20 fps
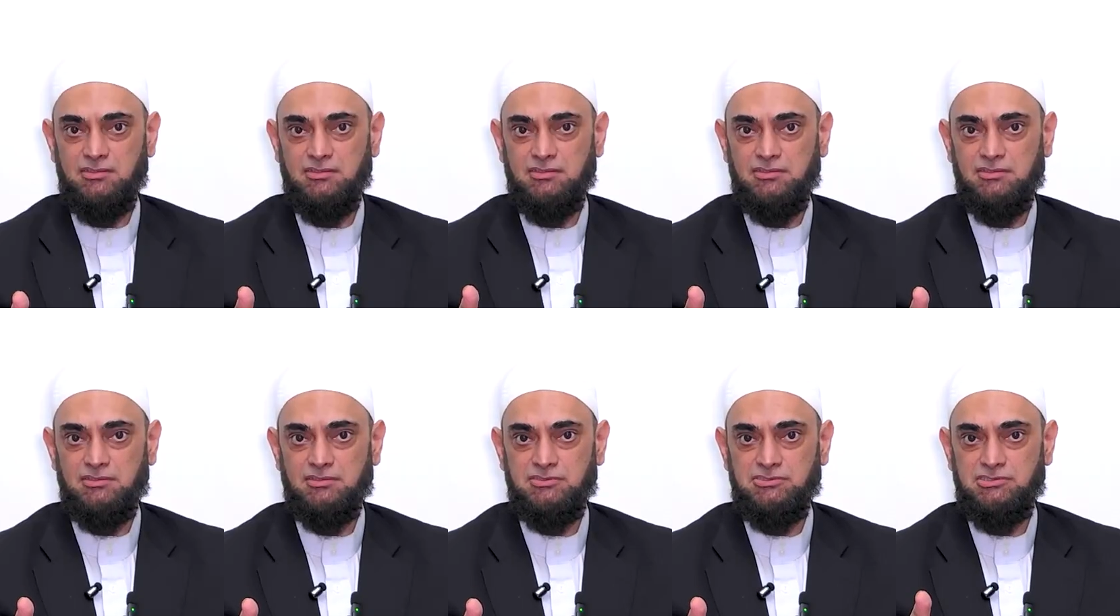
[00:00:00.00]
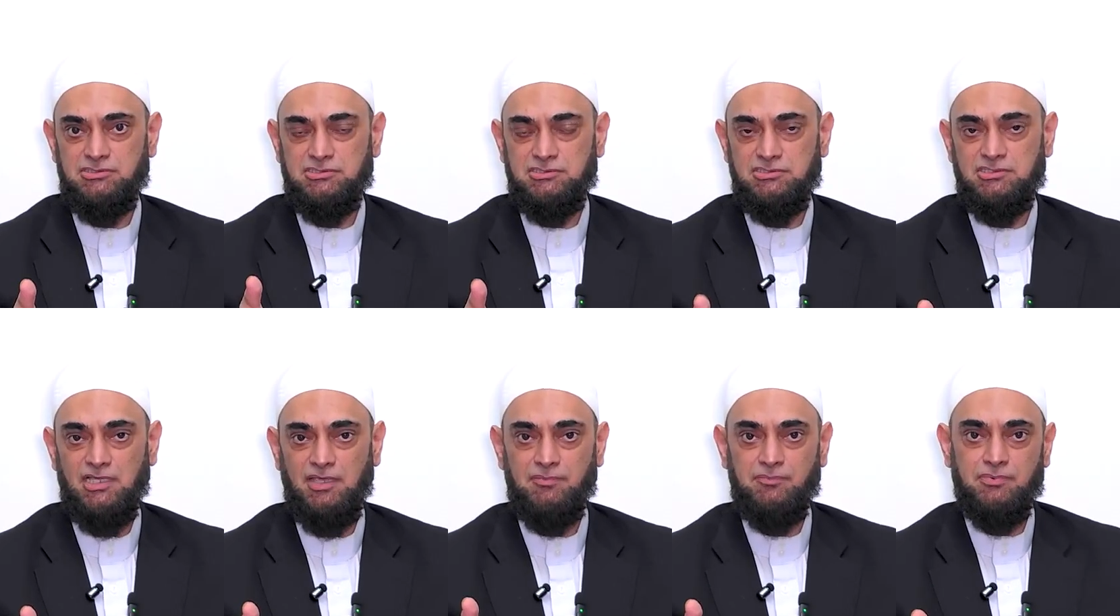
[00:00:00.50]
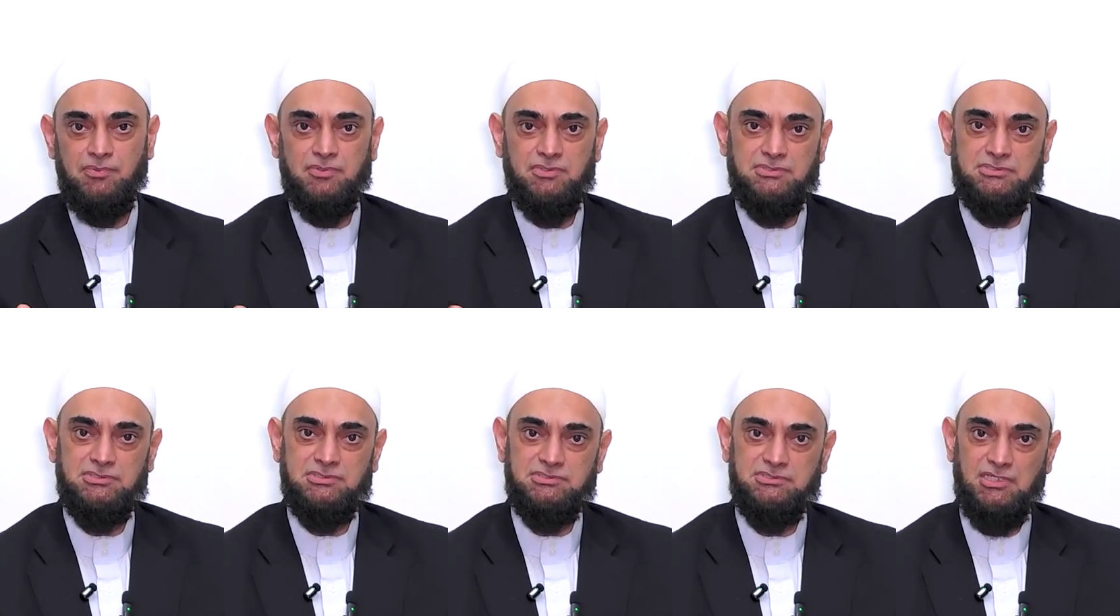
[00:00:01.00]
she
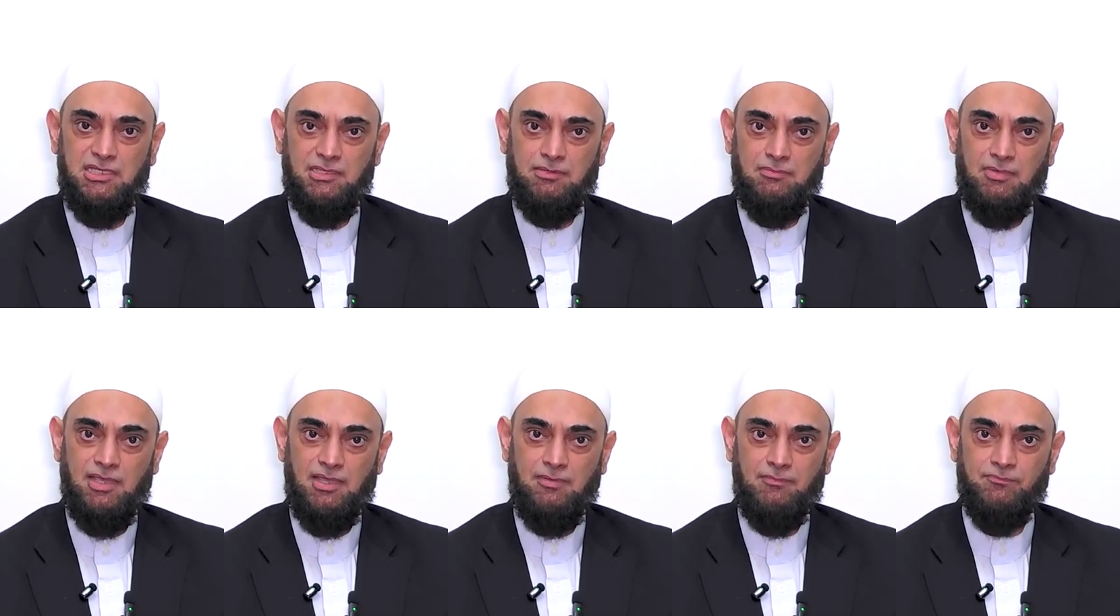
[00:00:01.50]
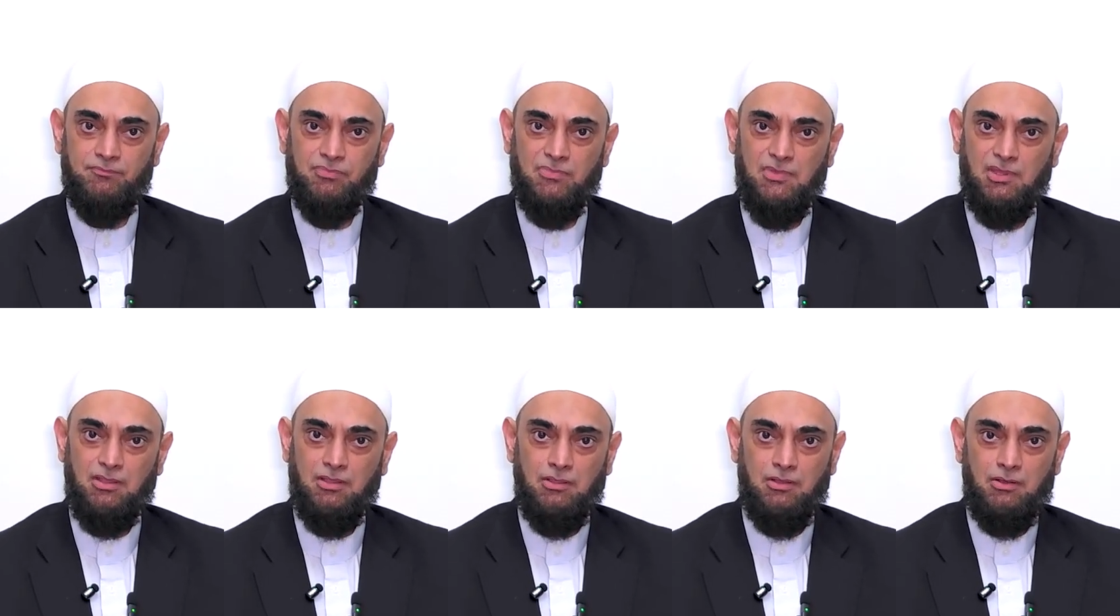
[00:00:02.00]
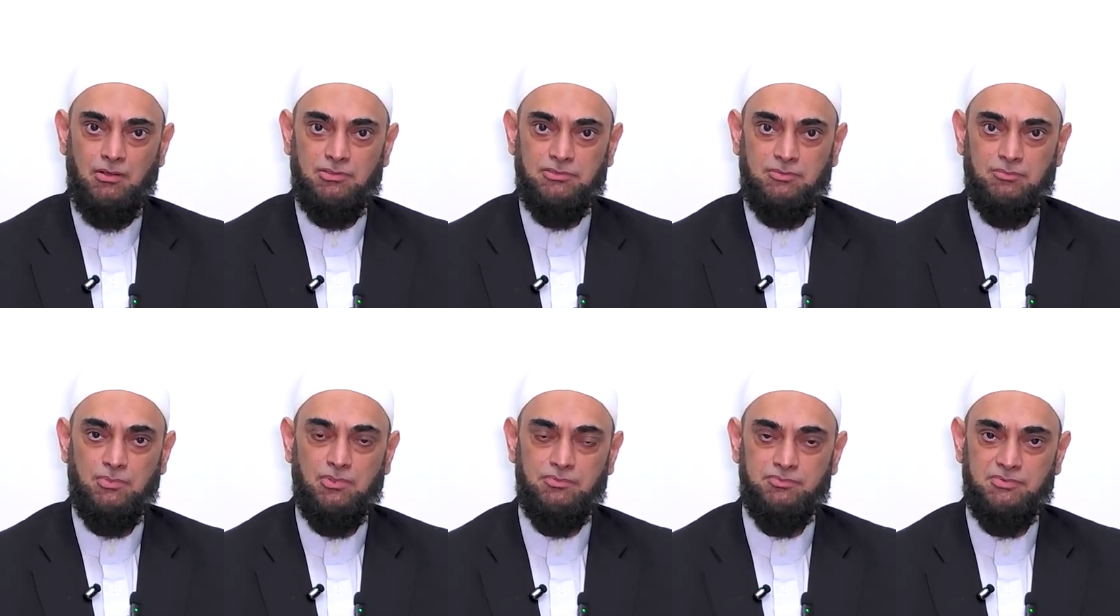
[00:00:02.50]
approaches the Imam or the
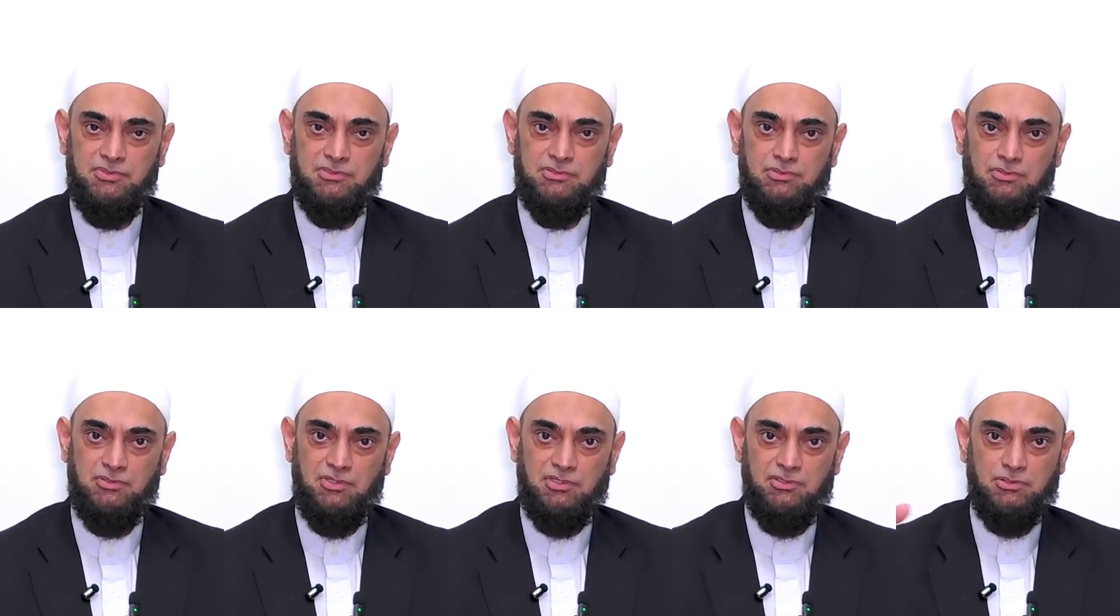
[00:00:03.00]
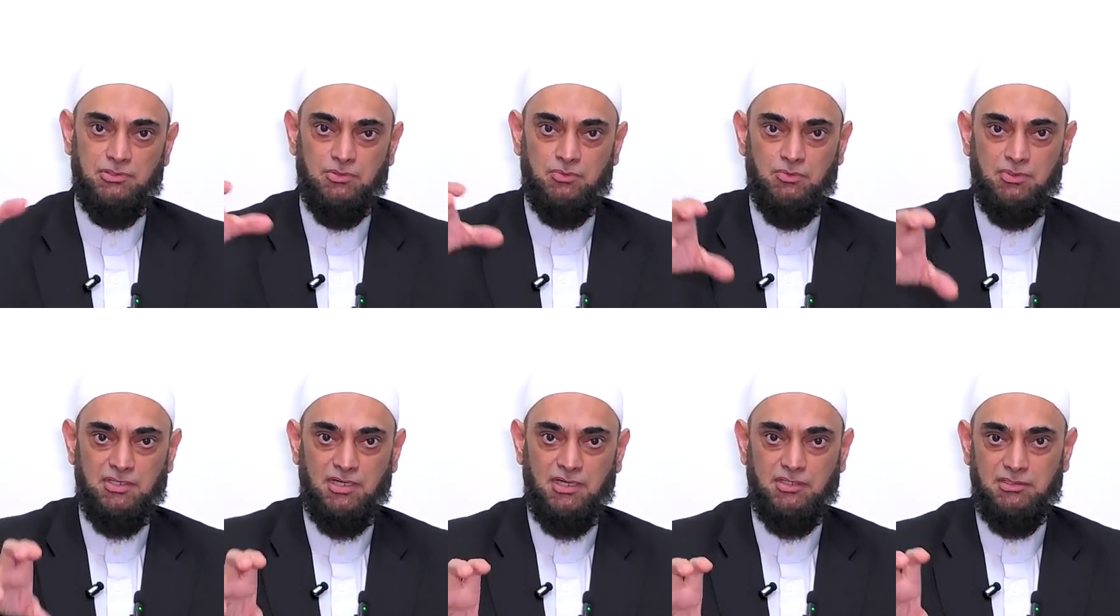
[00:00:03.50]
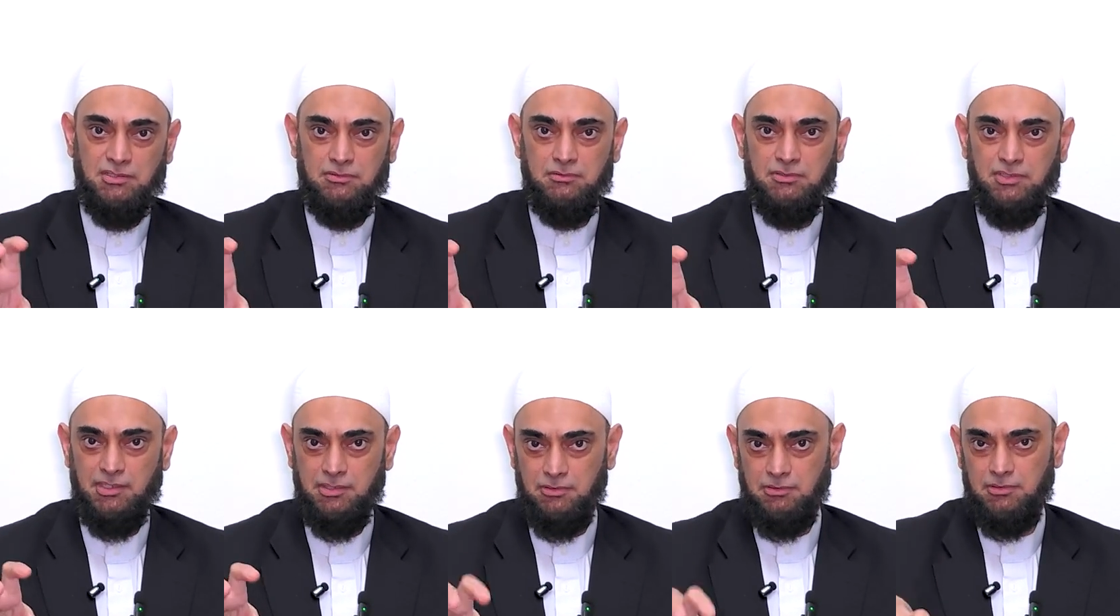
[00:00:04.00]
Mufti. Okay, you know what, I need to
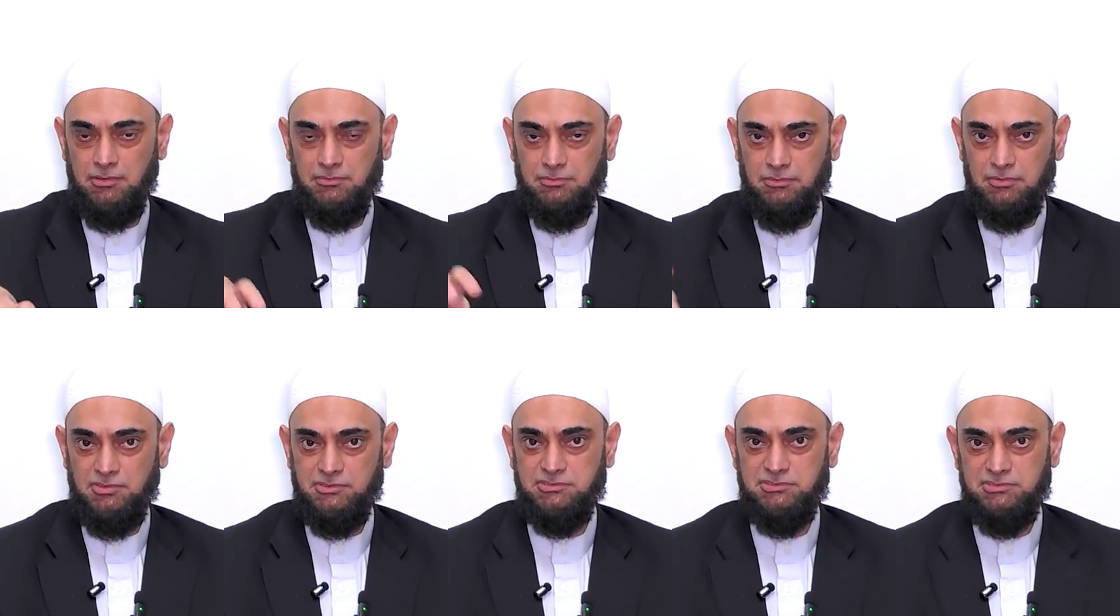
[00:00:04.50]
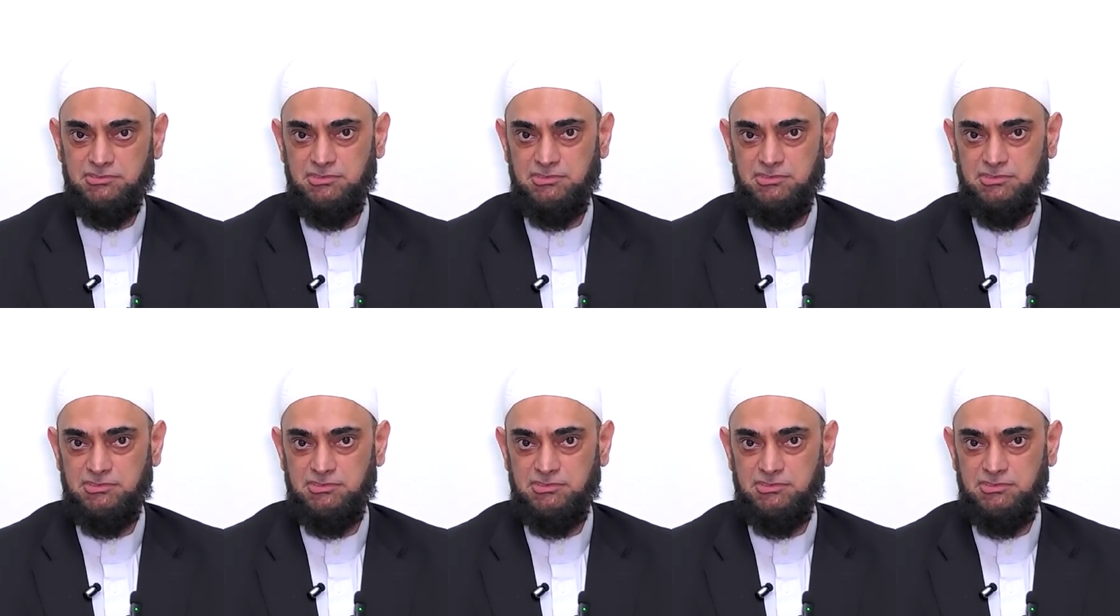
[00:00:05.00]
get out of the relationship,